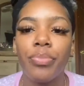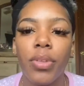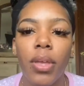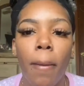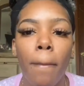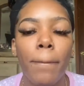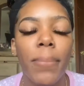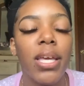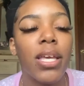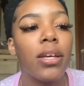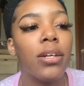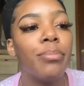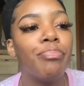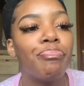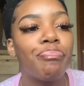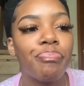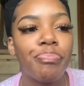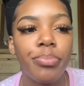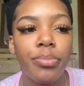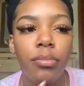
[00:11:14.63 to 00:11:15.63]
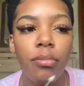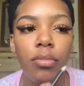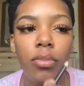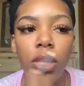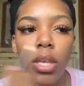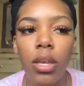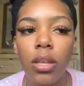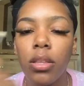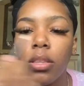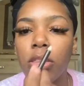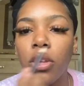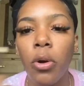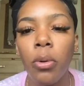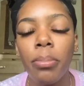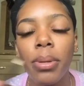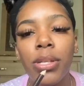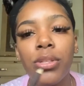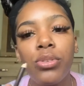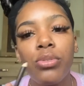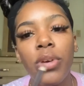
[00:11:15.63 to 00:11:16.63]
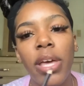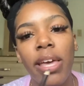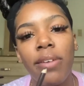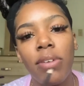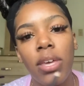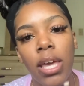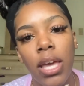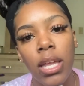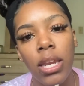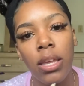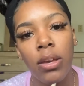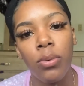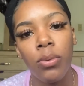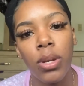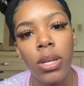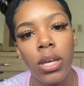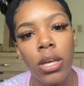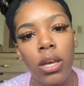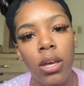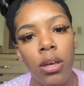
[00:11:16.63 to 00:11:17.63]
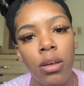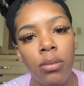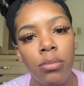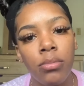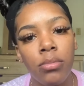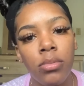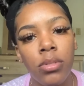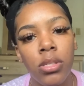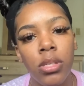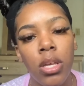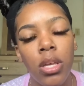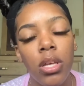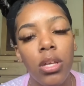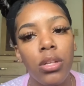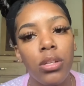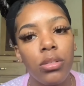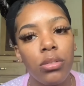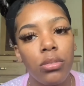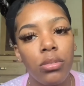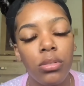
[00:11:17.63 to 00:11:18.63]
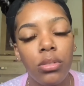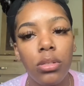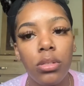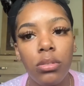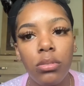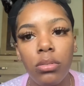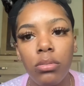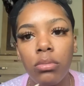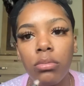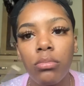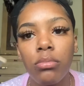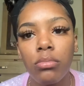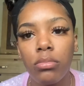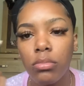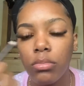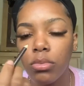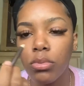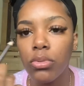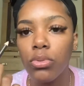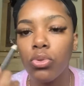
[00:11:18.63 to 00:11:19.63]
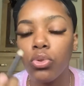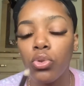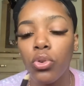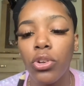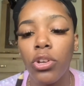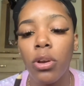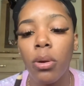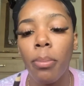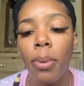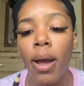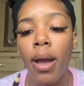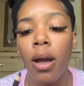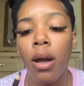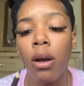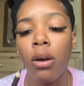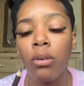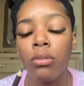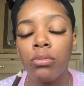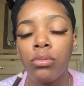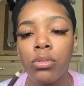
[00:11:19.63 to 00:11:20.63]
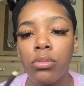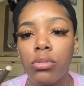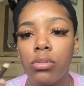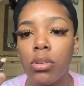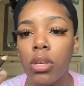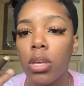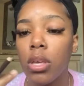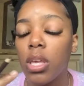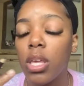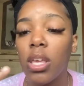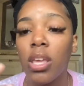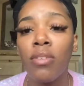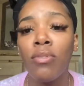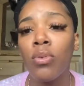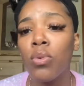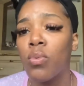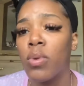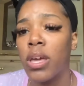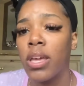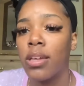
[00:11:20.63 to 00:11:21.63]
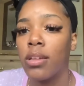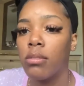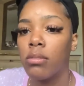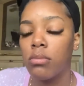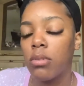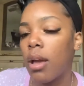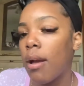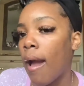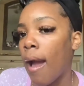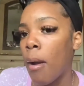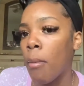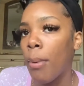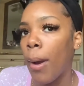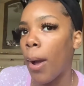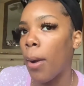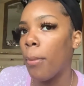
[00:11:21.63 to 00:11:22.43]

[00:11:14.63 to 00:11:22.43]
But yeah, don't be too heavy-handed when it comes to doing your brows, even with eyebrow